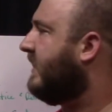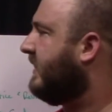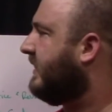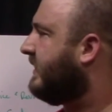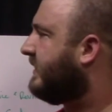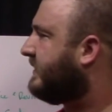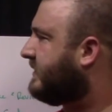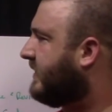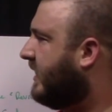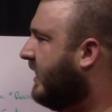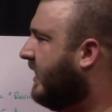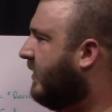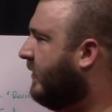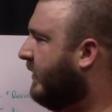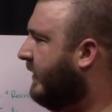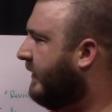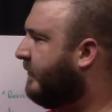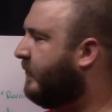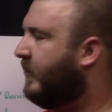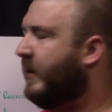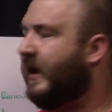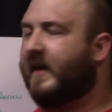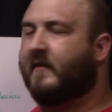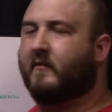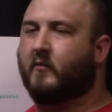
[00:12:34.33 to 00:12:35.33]
So
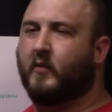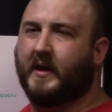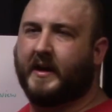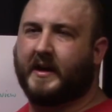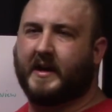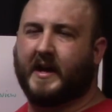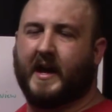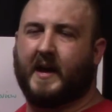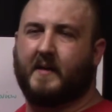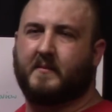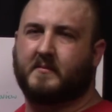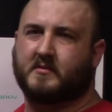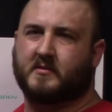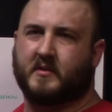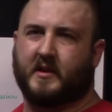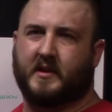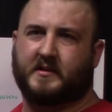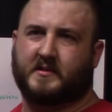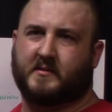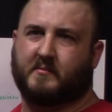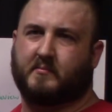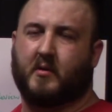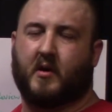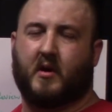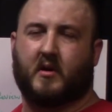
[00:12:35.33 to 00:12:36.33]
if we have weak
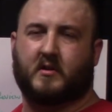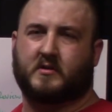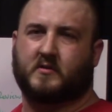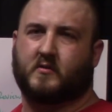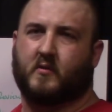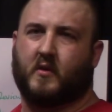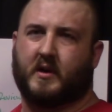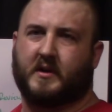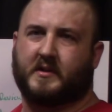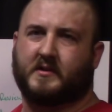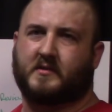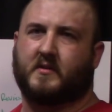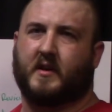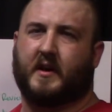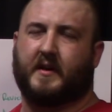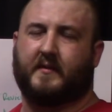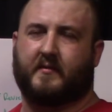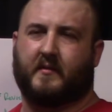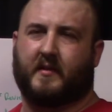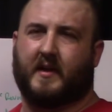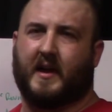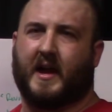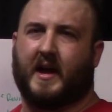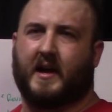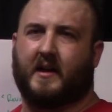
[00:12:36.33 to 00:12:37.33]
hamstrings, a box squat is great
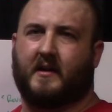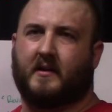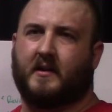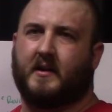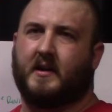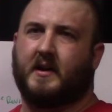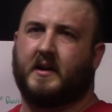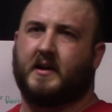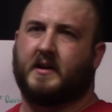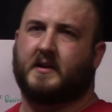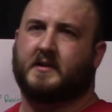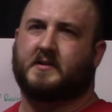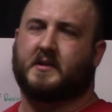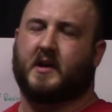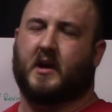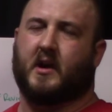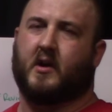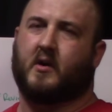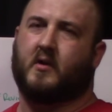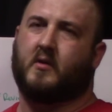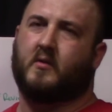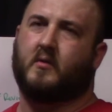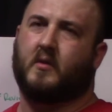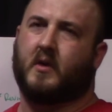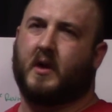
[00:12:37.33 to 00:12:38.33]
for that.
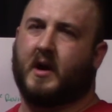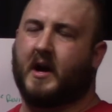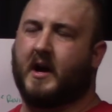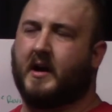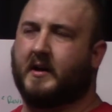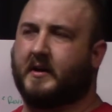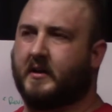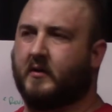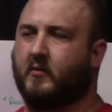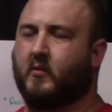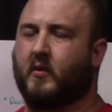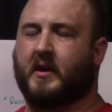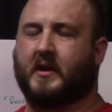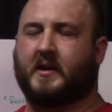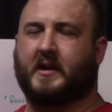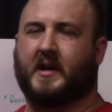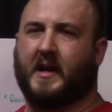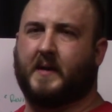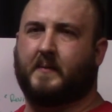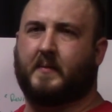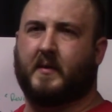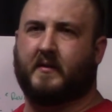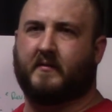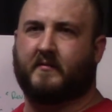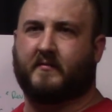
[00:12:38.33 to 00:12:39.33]
So you want to
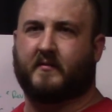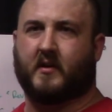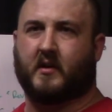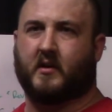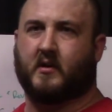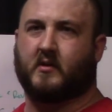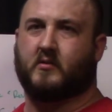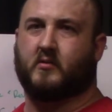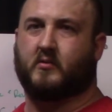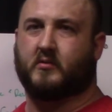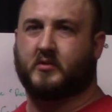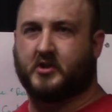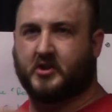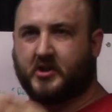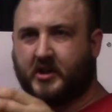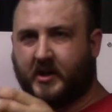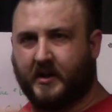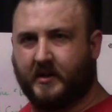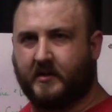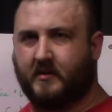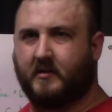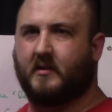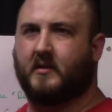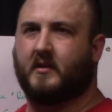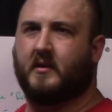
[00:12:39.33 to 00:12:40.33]
keep a vertical
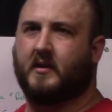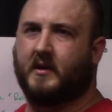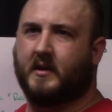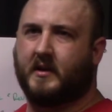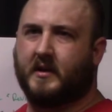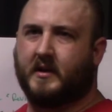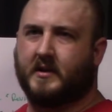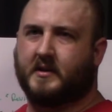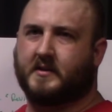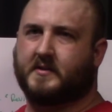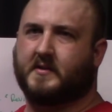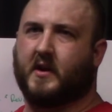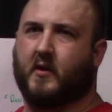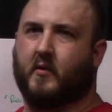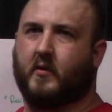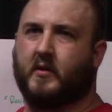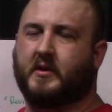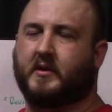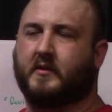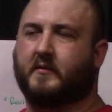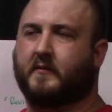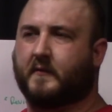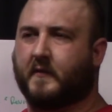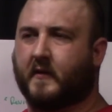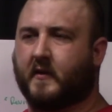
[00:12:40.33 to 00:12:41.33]
shin. So when
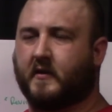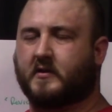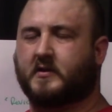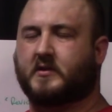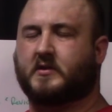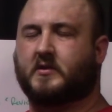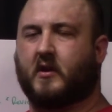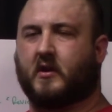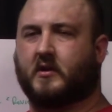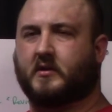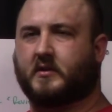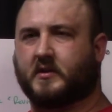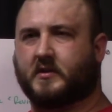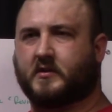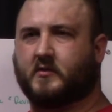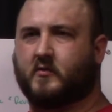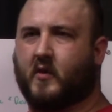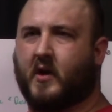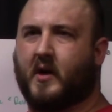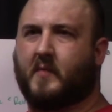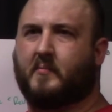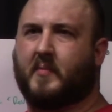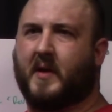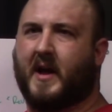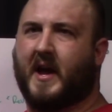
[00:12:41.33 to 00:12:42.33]
you first start to
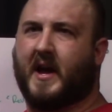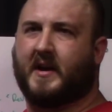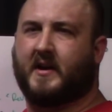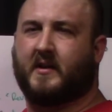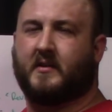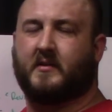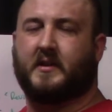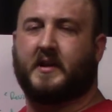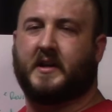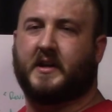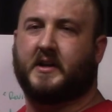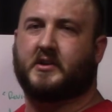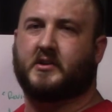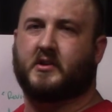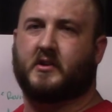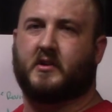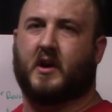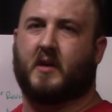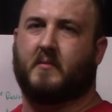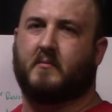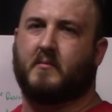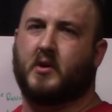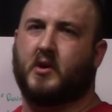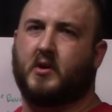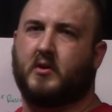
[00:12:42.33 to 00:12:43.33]
squat back, your knees should
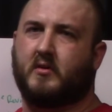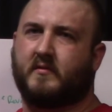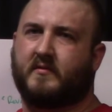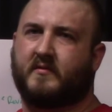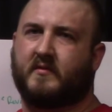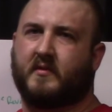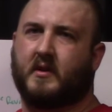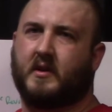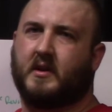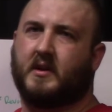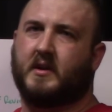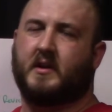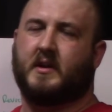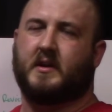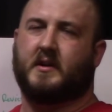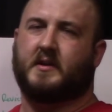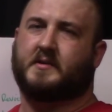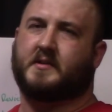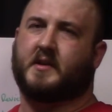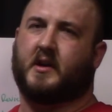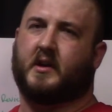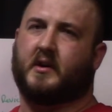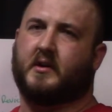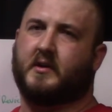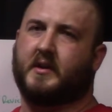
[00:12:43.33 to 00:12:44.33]
not move.
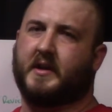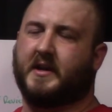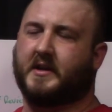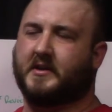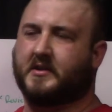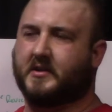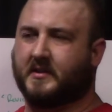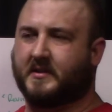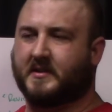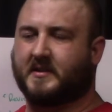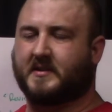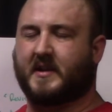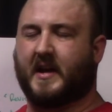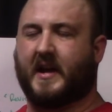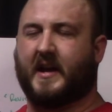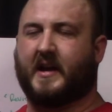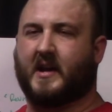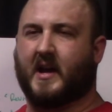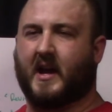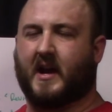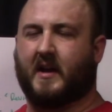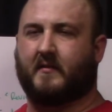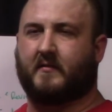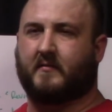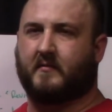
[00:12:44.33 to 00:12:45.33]
So your knees should stay
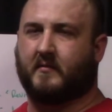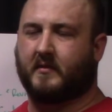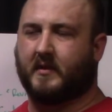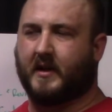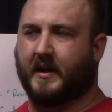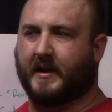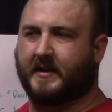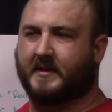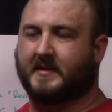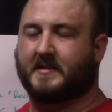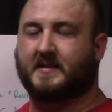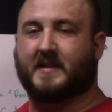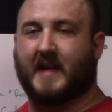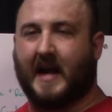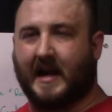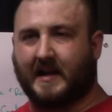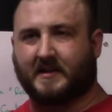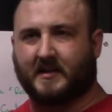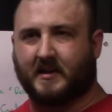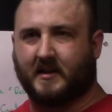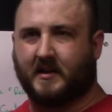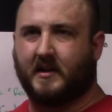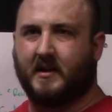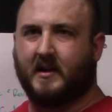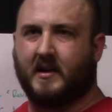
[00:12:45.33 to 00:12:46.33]
kind of like
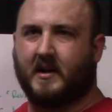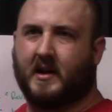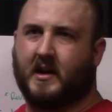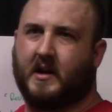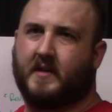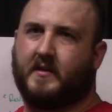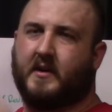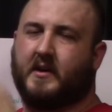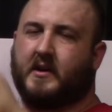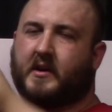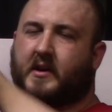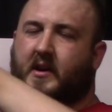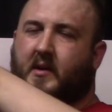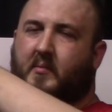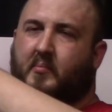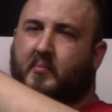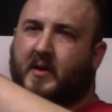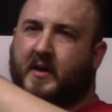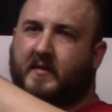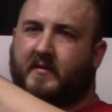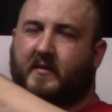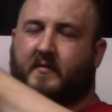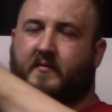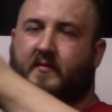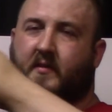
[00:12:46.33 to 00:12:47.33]
set, and then you're going to
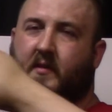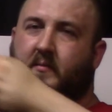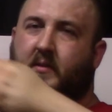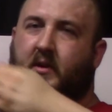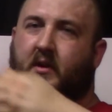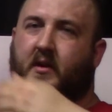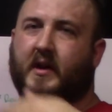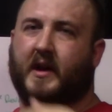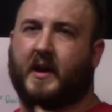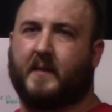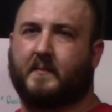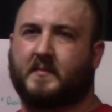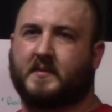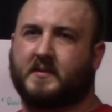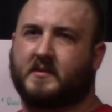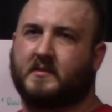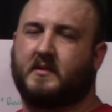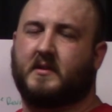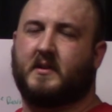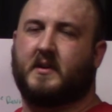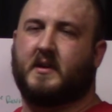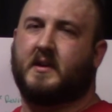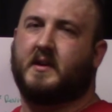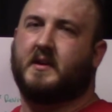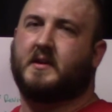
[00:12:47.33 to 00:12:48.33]
pivot from your hips.
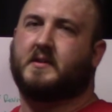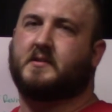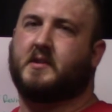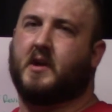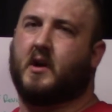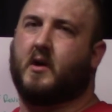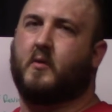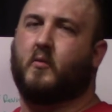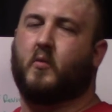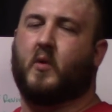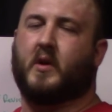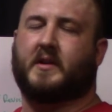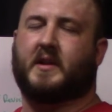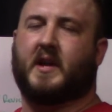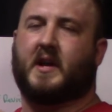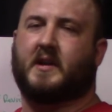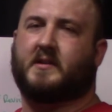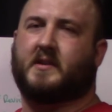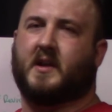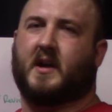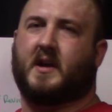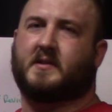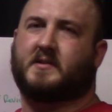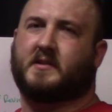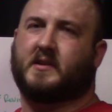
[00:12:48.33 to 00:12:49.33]
So what that
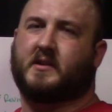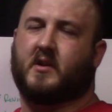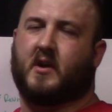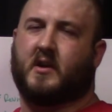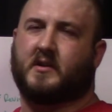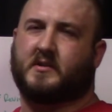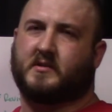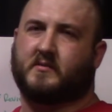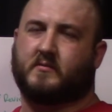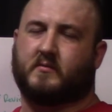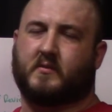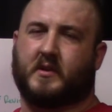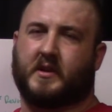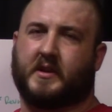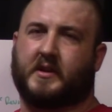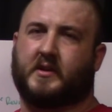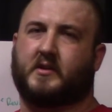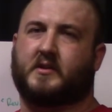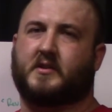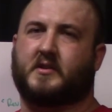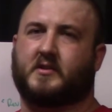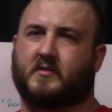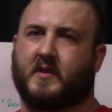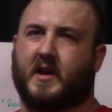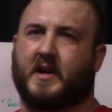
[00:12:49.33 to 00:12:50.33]
does, it causes a really
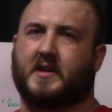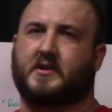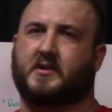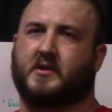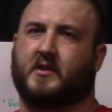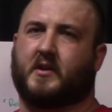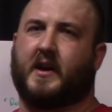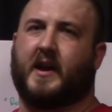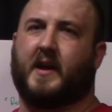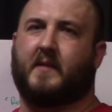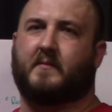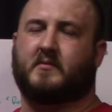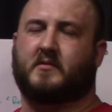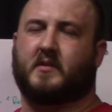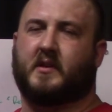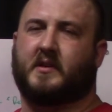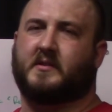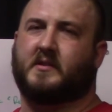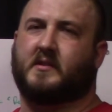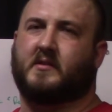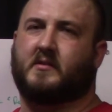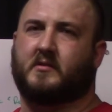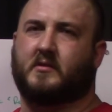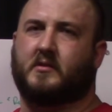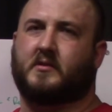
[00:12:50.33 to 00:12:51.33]
good stretch in your hamstrings
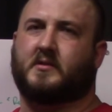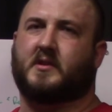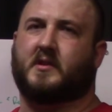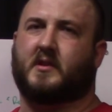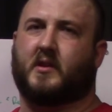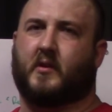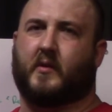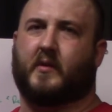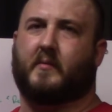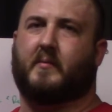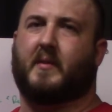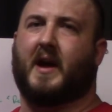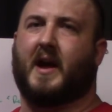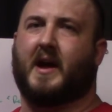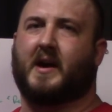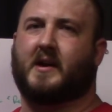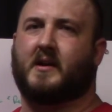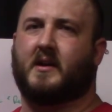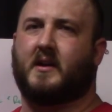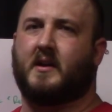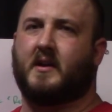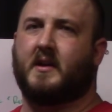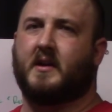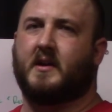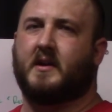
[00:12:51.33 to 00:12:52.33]
and glutes and lower back.
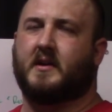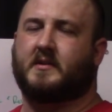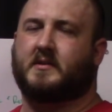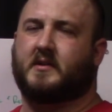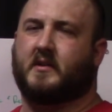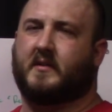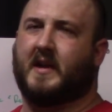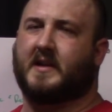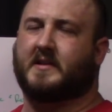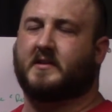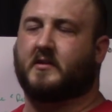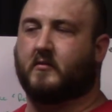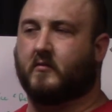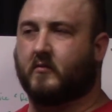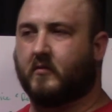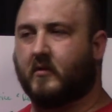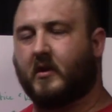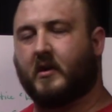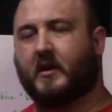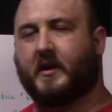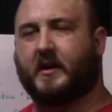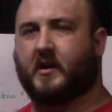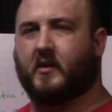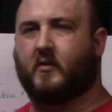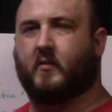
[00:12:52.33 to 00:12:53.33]
So that's a
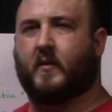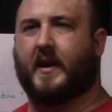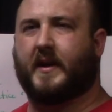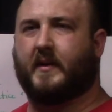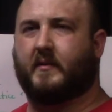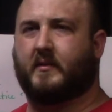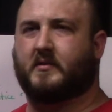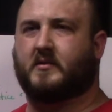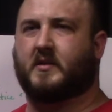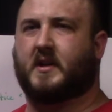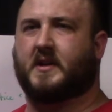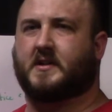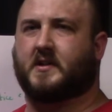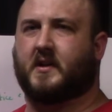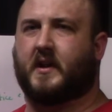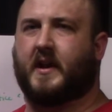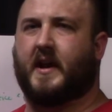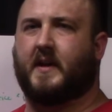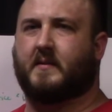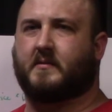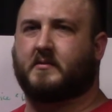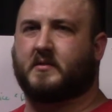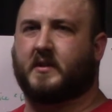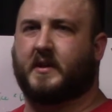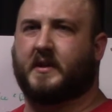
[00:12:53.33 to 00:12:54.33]
really good way to address your
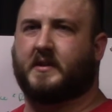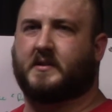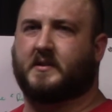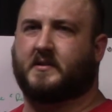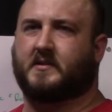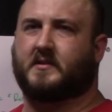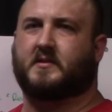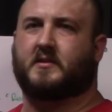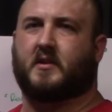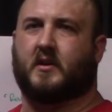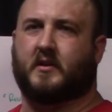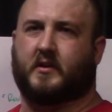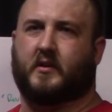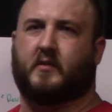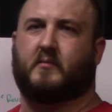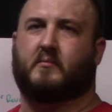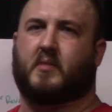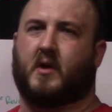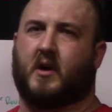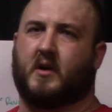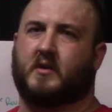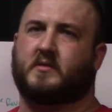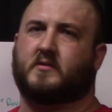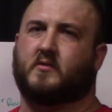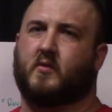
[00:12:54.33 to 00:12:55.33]
hamstrings, is to start doing
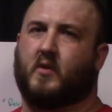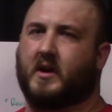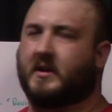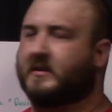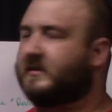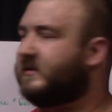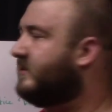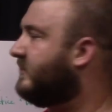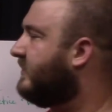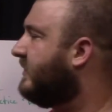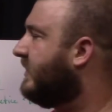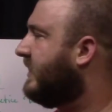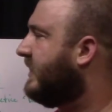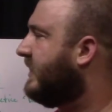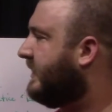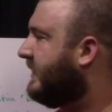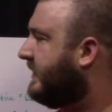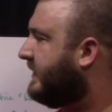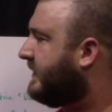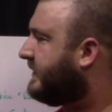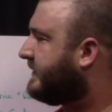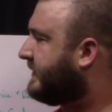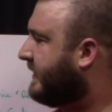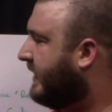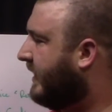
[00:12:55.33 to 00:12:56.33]
box squats.
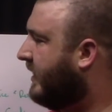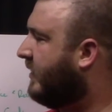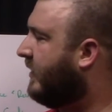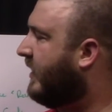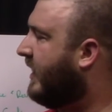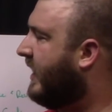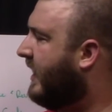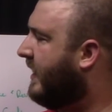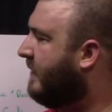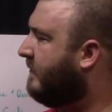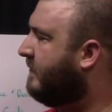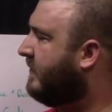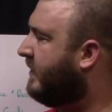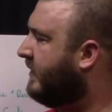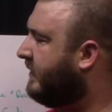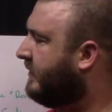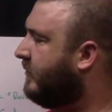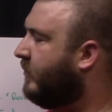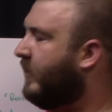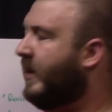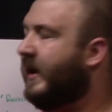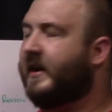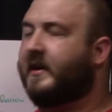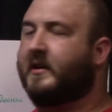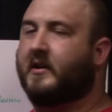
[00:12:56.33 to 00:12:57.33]
So
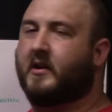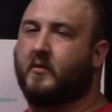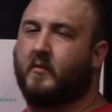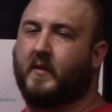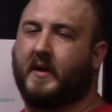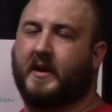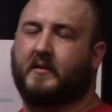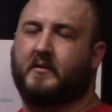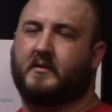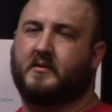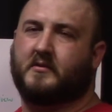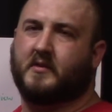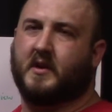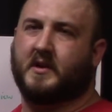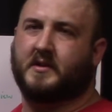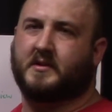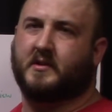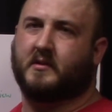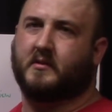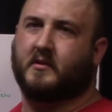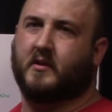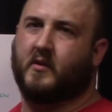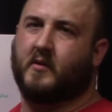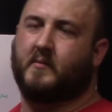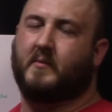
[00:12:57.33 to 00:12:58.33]
a good way to address
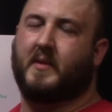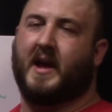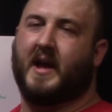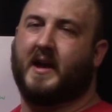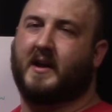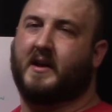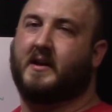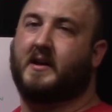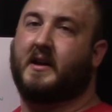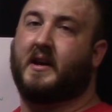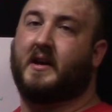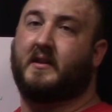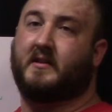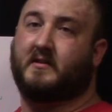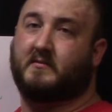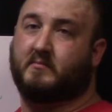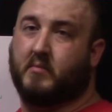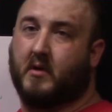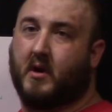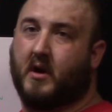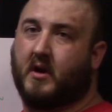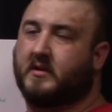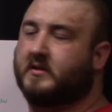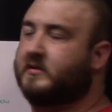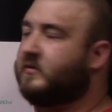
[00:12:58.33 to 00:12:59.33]
your lower back again is
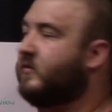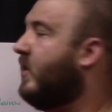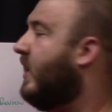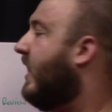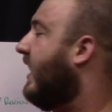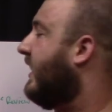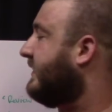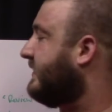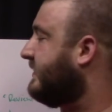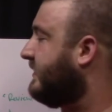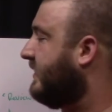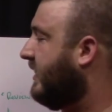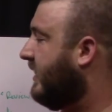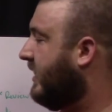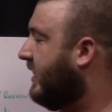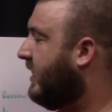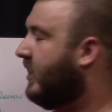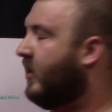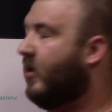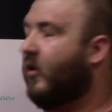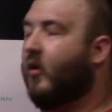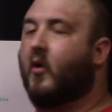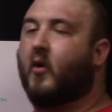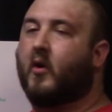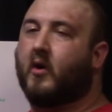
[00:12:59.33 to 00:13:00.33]
box squats
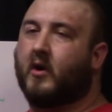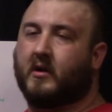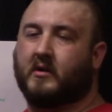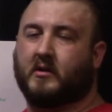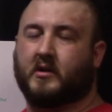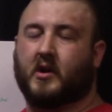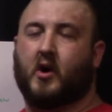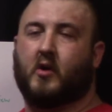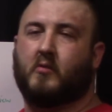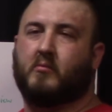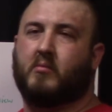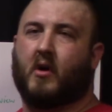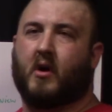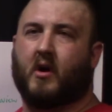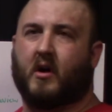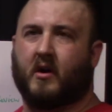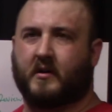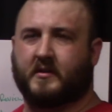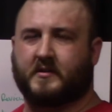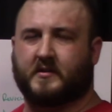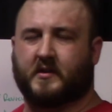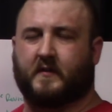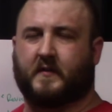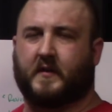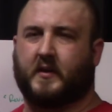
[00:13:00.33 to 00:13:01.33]
or a low bar.
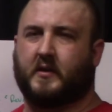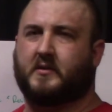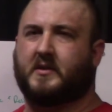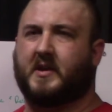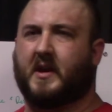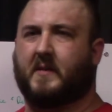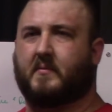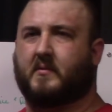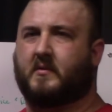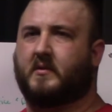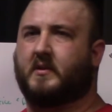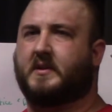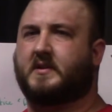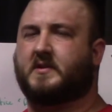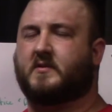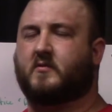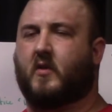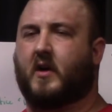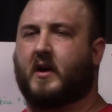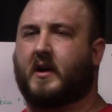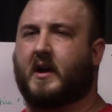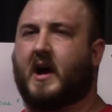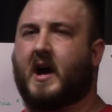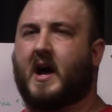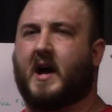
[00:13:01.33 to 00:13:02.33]
So if you typically
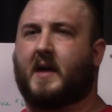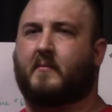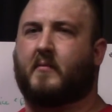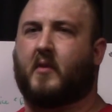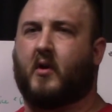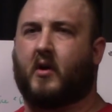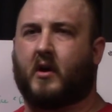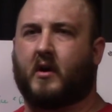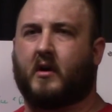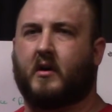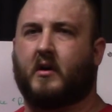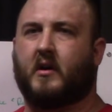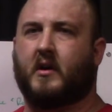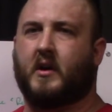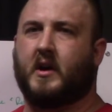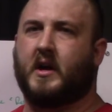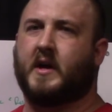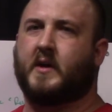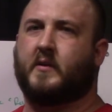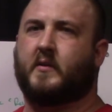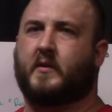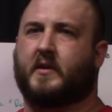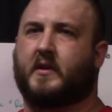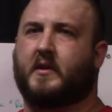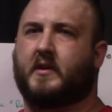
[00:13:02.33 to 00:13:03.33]
squat high bar
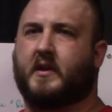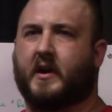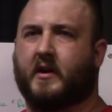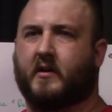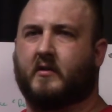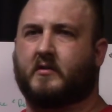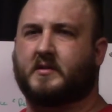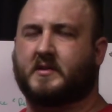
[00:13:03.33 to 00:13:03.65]
with a narrow